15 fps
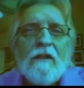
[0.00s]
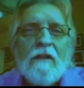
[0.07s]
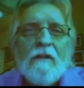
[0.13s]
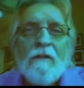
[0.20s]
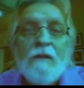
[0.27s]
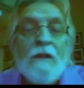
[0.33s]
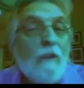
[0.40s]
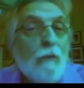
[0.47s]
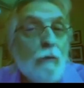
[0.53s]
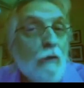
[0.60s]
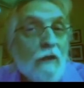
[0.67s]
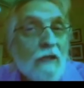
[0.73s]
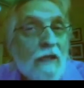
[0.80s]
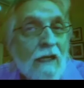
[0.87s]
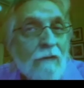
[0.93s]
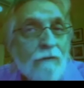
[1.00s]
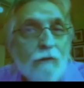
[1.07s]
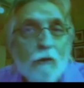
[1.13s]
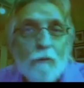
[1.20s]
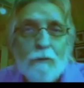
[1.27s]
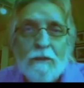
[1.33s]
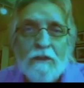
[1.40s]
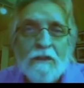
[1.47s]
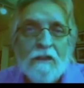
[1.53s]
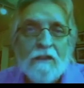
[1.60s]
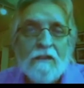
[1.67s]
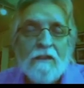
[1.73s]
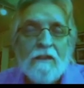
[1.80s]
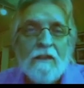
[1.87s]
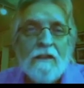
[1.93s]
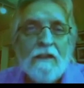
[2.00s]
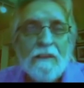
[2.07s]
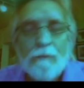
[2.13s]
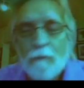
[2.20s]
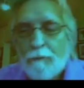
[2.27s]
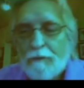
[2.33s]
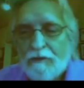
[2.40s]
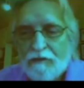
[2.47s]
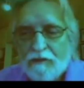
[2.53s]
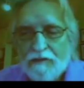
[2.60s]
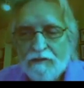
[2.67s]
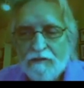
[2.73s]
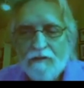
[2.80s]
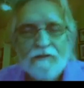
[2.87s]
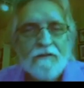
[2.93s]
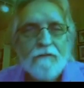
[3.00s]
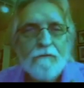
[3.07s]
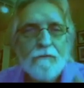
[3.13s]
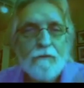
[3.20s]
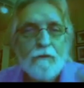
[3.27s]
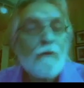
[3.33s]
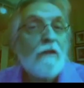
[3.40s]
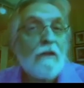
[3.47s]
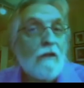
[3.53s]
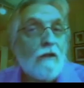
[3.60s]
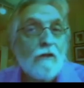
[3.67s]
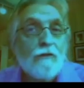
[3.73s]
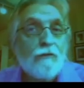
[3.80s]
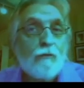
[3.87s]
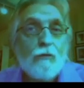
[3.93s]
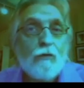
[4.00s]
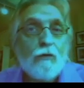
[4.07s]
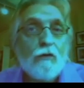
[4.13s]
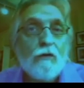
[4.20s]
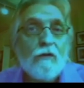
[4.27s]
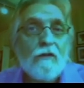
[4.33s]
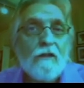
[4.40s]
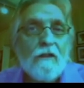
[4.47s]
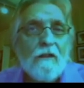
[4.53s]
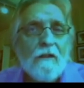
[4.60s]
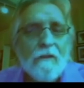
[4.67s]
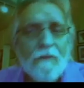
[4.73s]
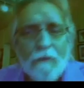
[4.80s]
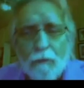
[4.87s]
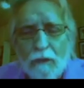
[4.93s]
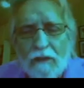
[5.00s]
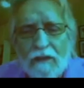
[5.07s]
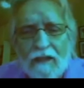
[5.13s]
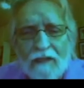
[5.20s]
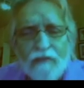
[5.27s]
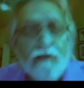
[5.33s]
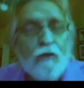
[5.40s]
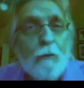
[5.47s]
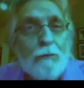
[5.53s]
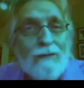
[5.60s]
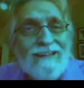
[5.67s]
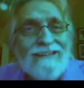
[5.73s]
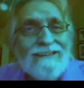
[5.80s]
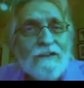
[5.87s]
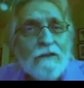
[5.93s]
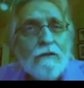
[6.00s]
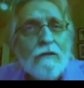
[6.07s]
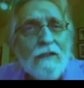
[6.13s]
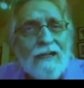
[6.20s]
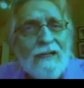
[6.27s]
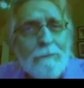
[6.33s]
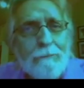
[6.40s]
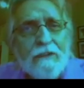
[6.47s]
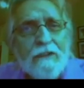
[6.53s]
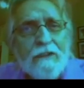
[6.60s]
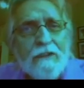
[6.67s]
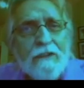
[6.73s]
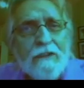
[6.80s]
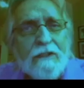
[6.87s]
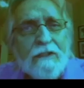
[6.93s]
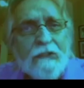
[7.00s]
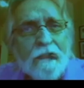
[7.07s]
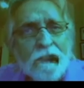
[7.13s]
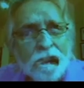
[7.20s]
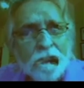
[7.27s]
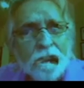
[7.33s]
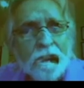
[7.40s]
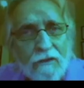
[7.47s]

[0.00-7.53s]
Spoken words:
then it will have no meaning. It will be just this very large word that really has no practical application.